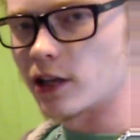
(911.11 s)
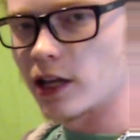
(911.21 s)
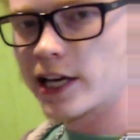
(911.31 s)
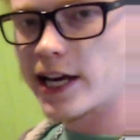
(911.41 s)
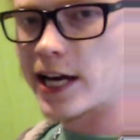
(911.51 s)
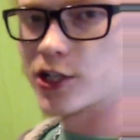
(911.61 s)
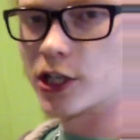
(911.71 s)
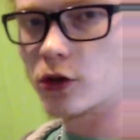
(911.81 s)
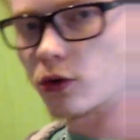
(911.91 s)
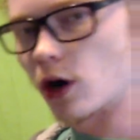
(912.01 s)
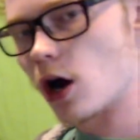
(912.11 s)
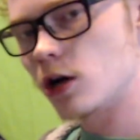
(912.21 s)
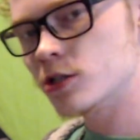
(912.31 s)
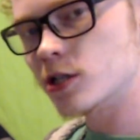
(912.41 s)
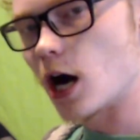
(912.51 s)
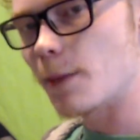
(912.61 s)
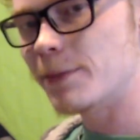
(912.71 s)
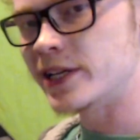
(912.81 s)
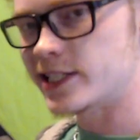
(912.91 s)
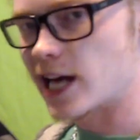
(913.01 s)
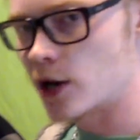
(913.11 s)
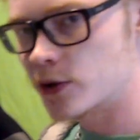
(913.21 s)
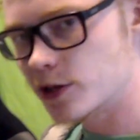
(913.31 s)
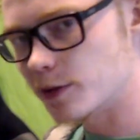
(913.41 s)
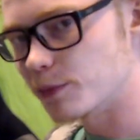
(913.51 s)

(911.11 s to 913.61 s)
The light actually crawls up and down